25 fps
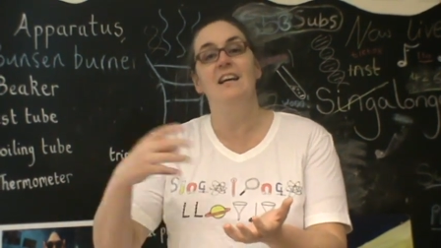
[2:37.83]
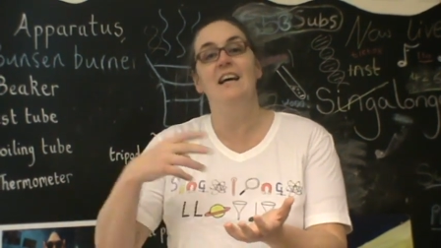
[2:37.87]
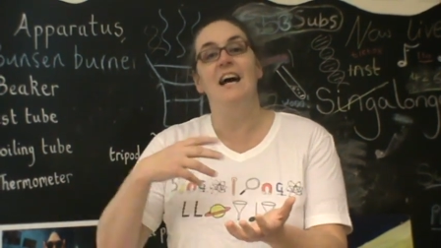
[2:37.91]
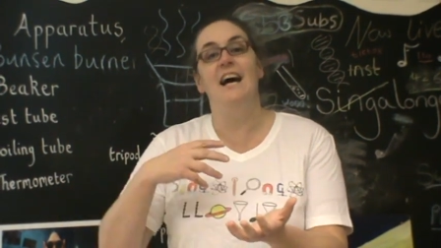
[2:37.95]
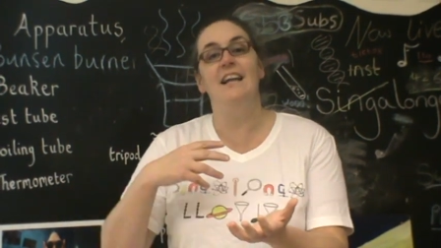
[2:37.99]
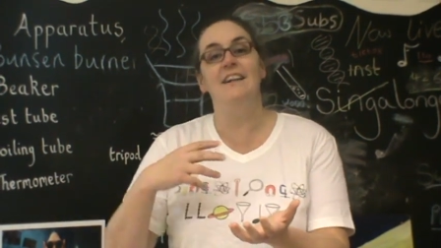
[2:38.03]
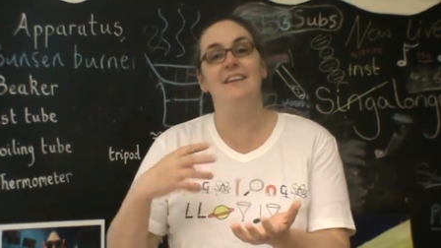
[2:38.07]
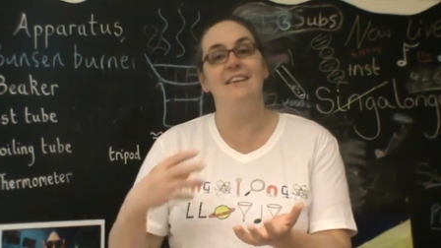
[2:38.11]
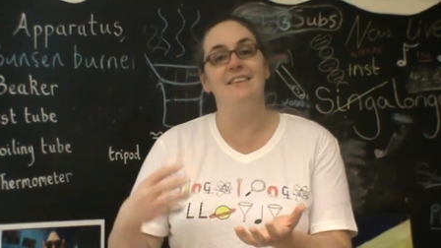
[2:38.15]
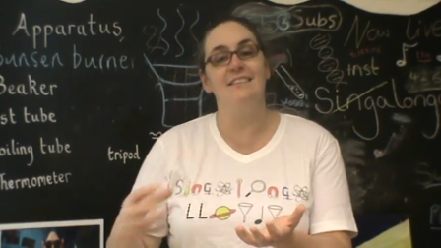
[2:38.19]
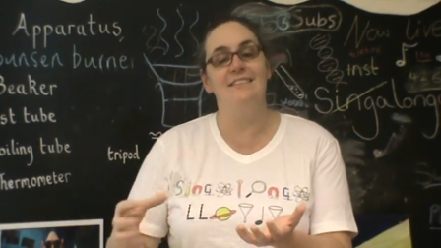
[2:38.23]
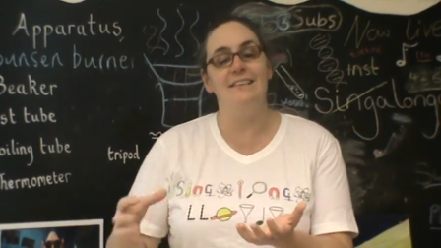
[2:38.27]

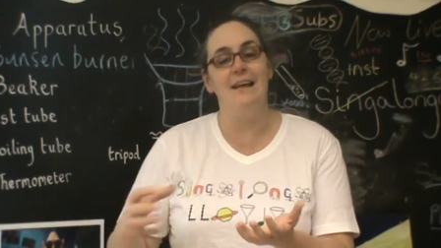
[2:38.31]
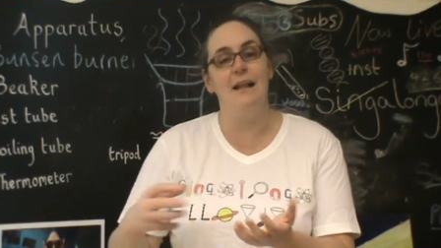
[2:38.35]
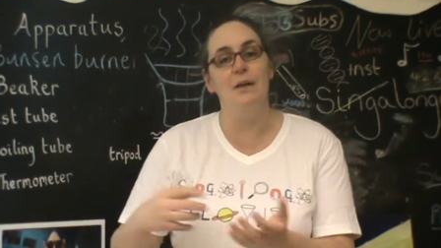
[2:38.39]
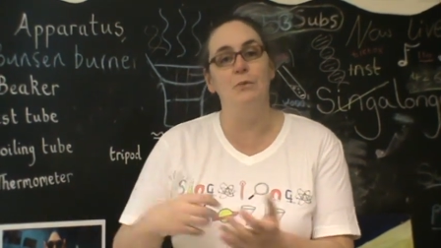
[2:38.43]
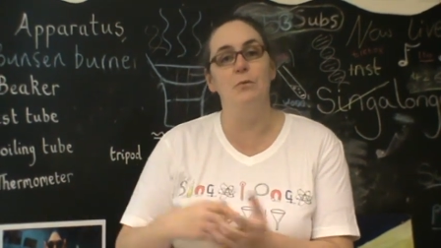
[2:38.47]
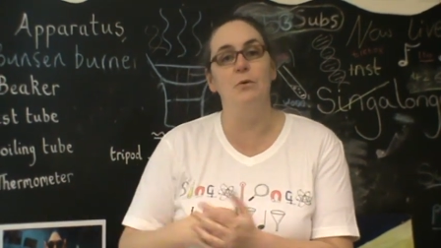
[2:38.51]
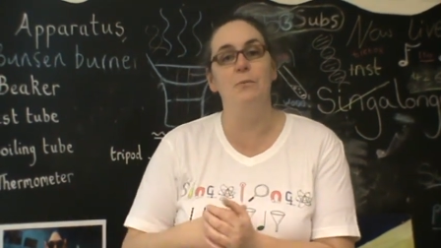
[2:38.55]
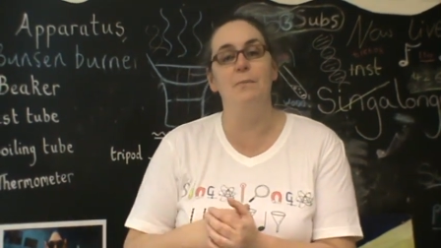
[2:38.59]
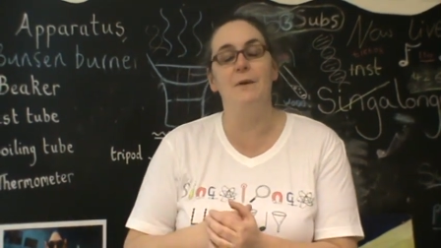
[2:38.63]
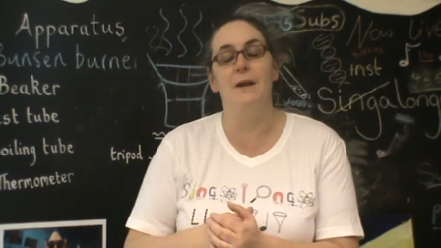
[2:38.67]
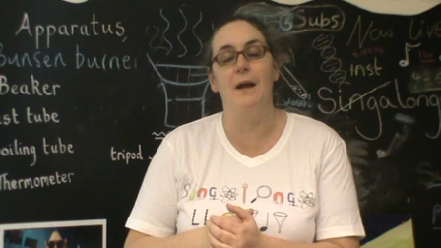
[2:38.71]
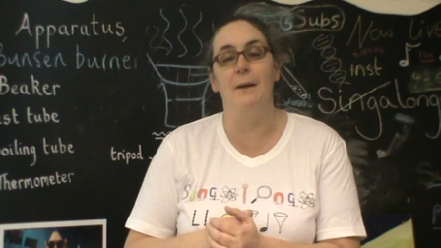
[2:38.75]
and the cell
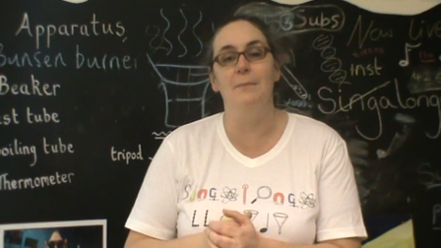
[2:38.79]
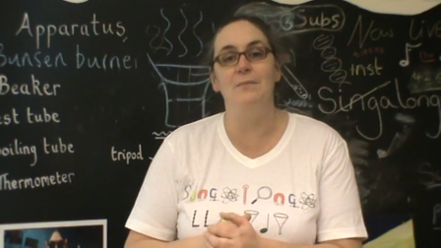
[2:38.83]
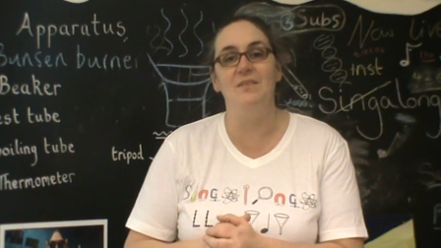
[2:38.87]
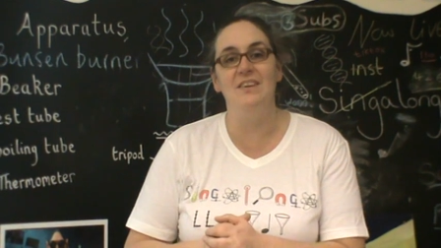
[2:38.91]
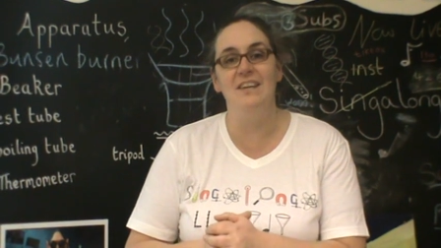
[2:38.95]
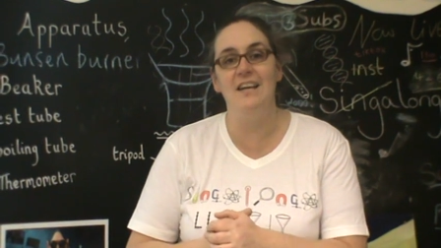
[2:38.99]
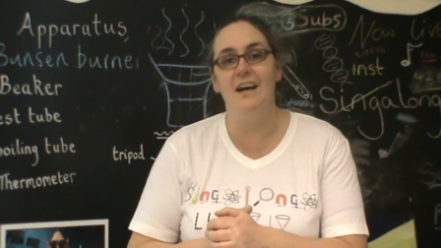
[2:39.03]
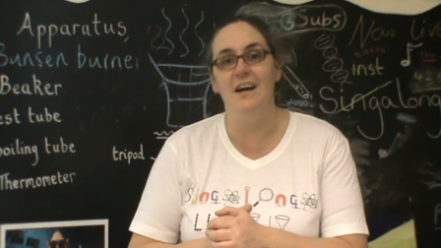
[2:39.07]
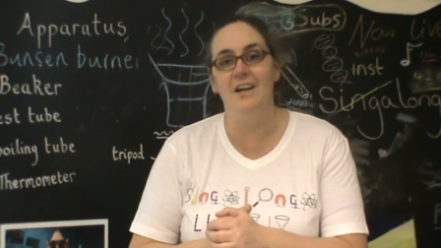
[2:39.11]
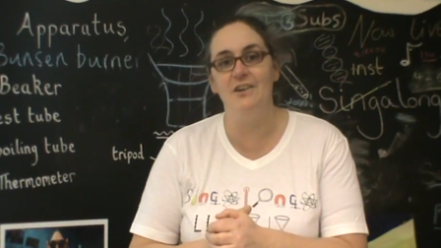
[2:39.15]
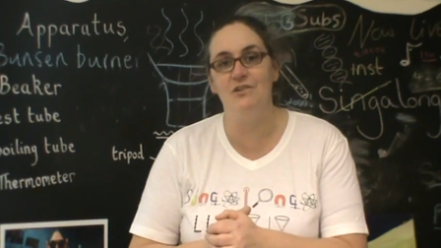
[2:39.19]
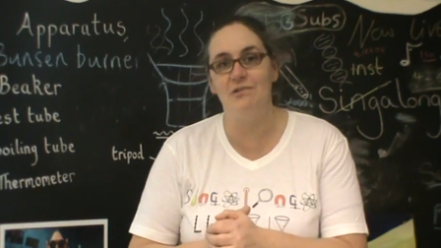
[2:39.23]
will become
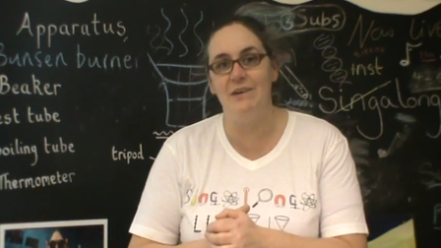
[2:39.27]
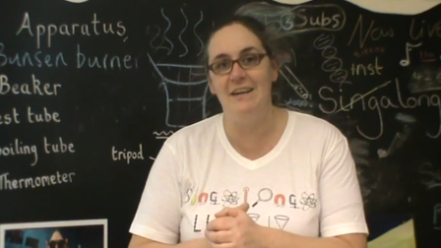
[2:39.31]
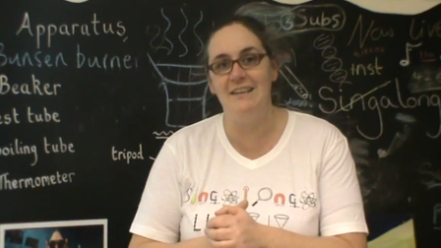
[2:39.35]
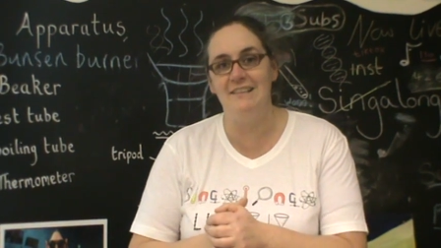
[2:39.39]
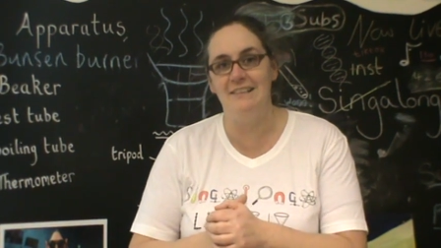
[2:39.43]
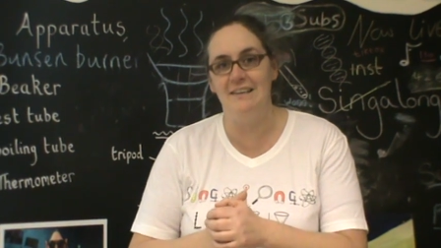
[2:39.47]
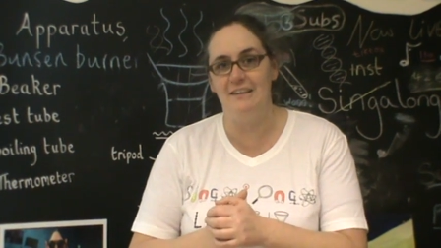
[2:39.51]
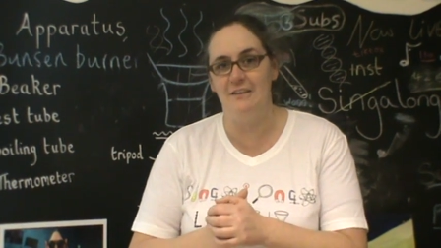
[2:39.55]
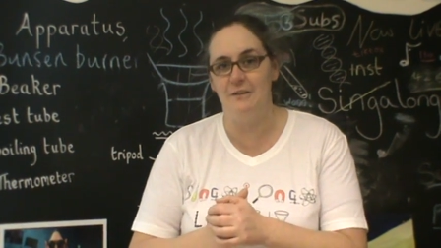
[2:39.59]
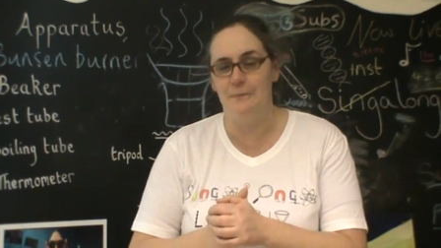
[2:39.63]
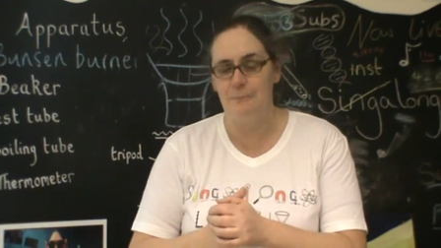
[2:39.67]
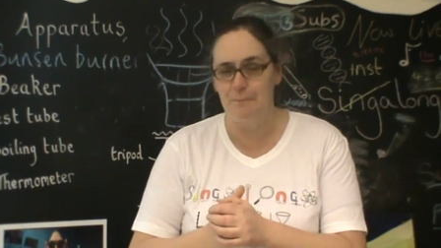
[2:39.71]

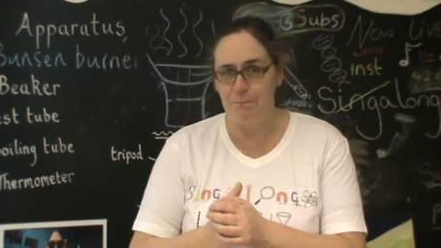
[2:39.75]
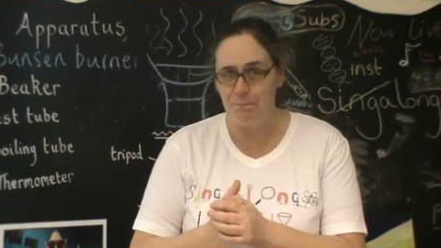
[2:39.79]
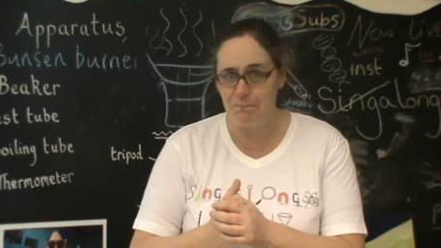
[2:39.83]
dehydrated.